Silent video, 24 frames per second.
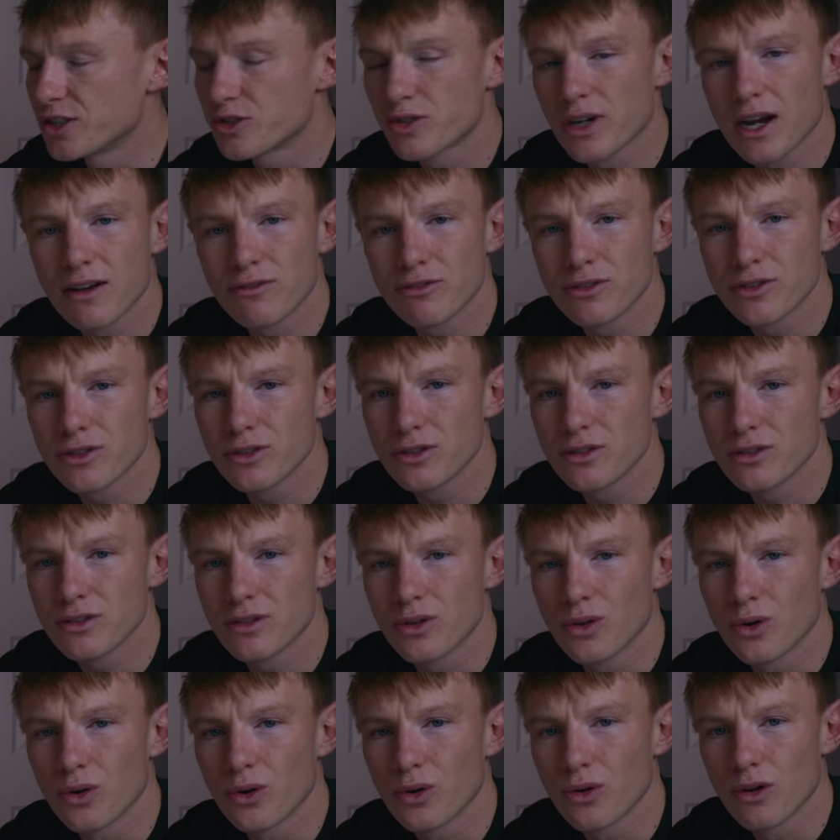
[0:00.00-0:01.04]
travel
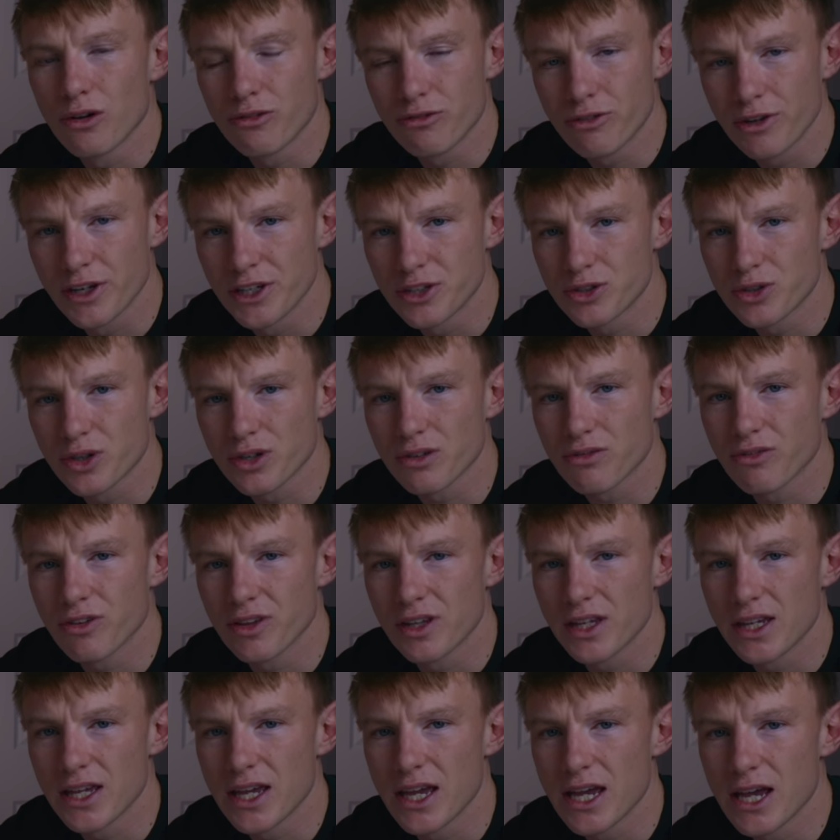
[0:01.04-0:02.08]
or a free truck for the
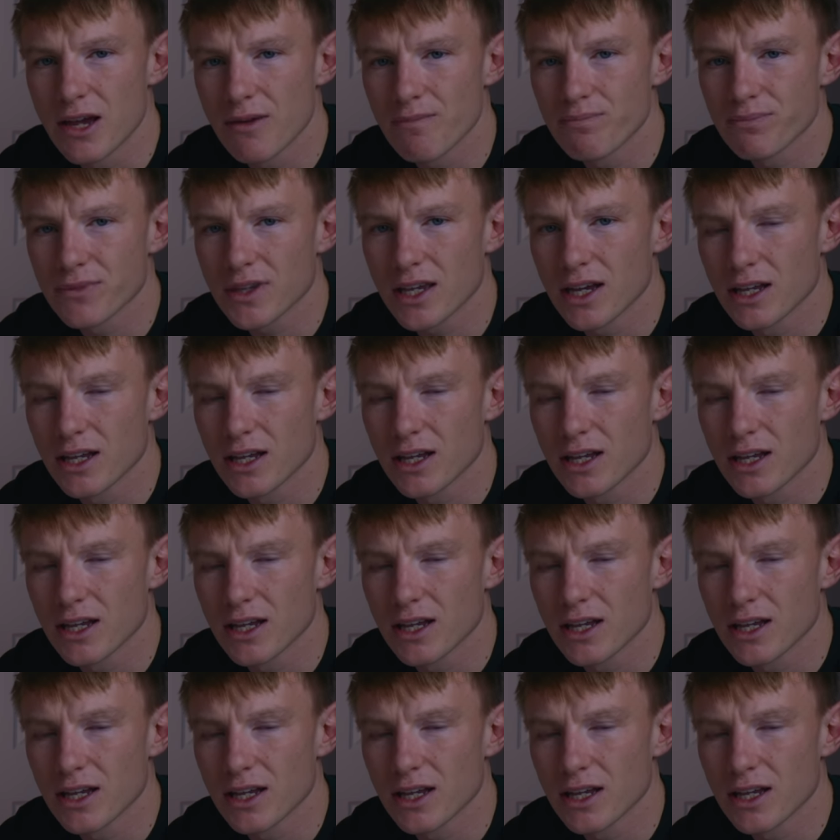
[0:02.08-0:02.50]
year.